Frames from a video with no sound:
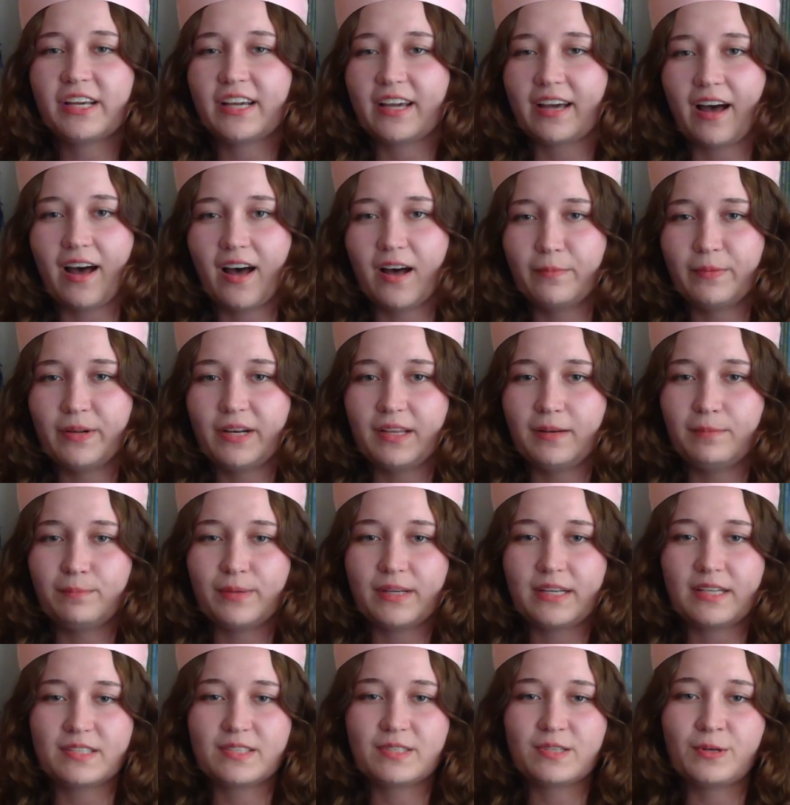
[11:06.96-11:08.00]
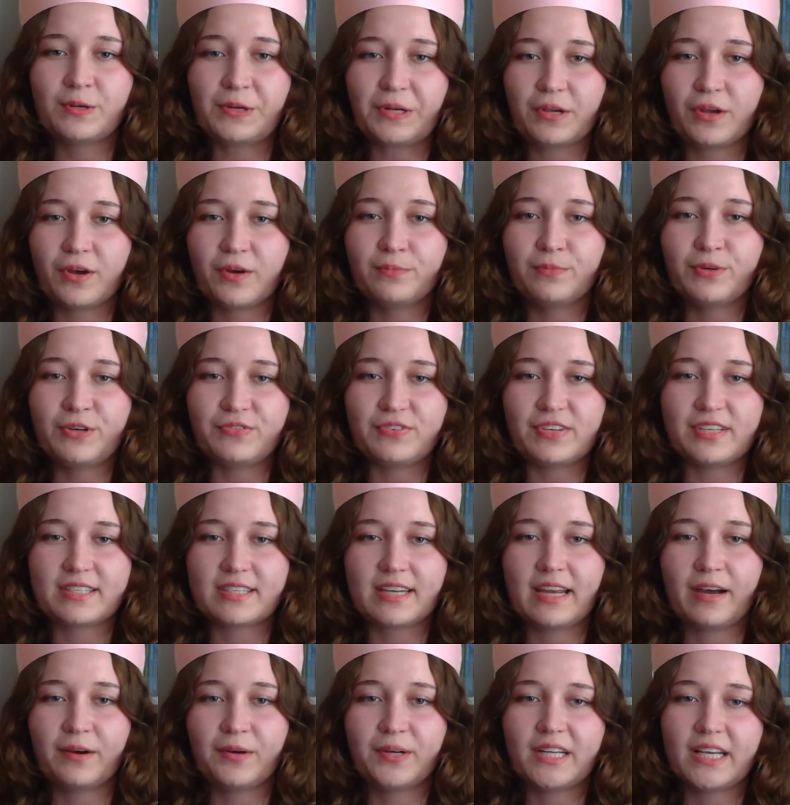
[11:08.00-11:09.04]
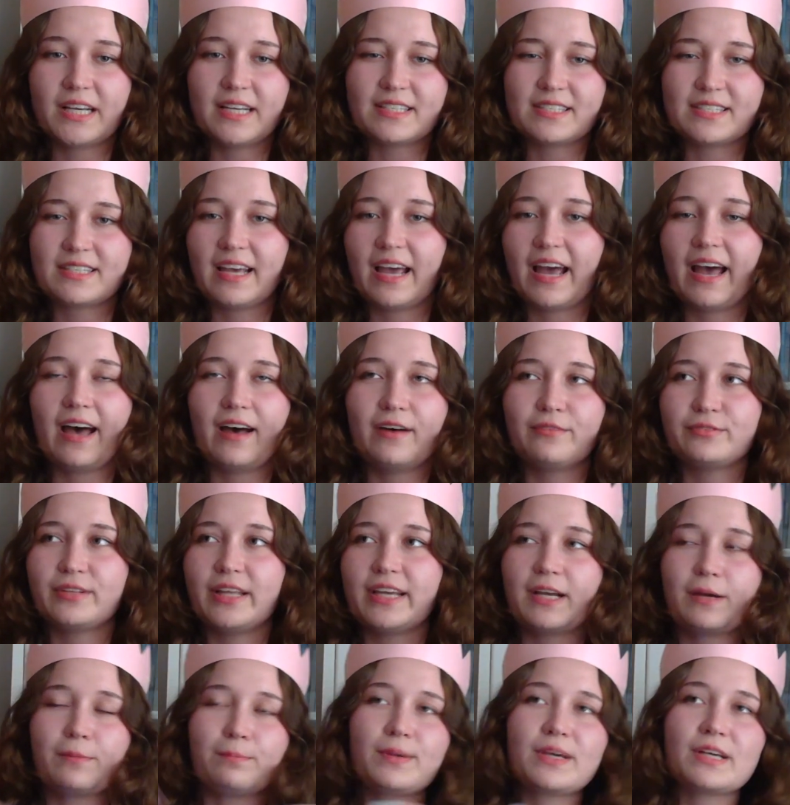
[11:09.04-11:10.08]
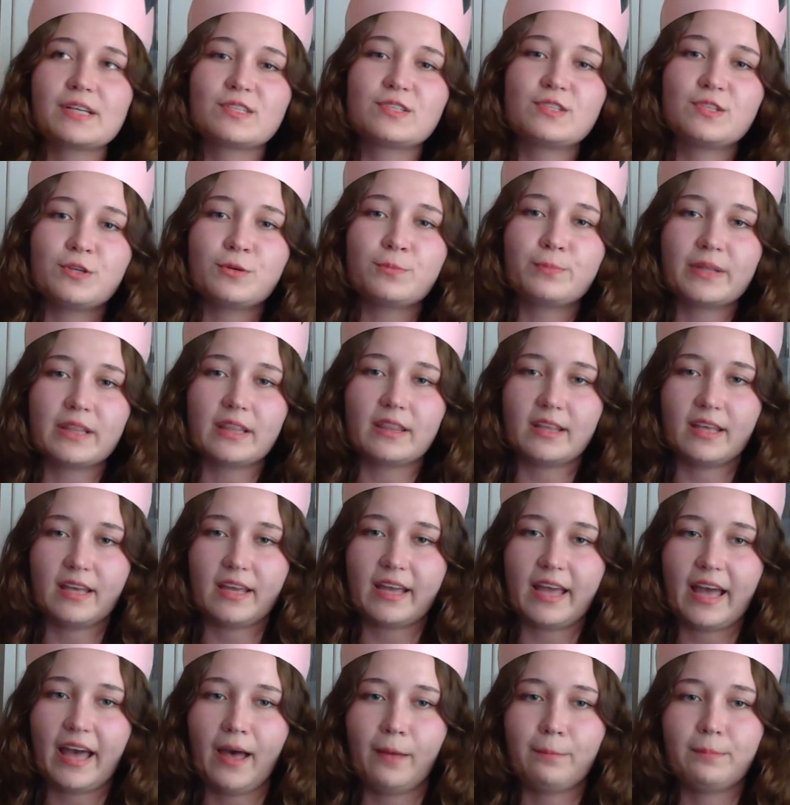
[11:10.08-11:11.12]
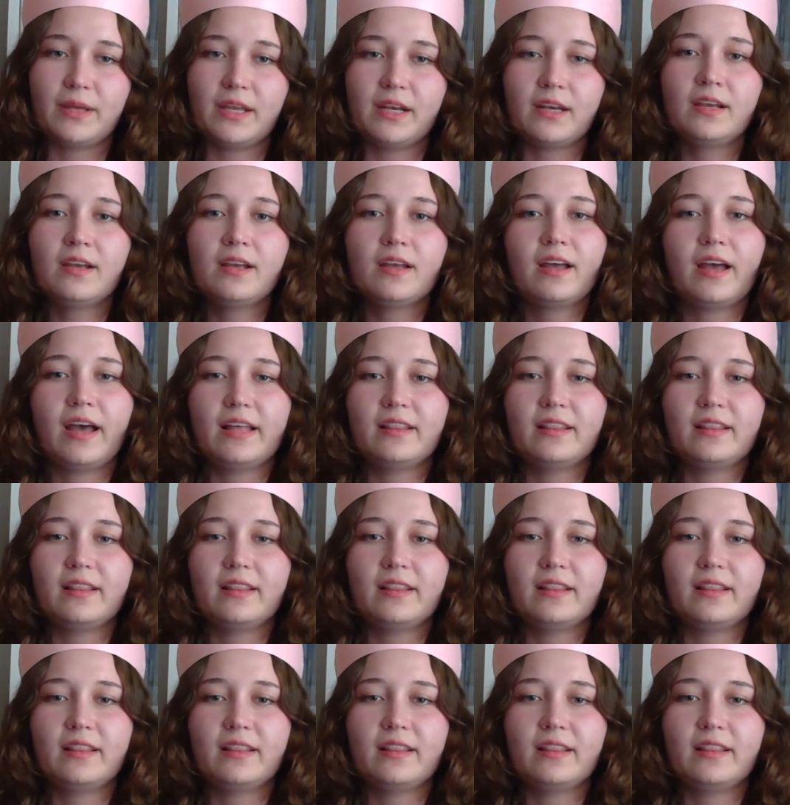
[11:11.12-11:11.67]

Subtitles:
pretty common in big studio movies nowadays to have, like, a big stupid thing happen,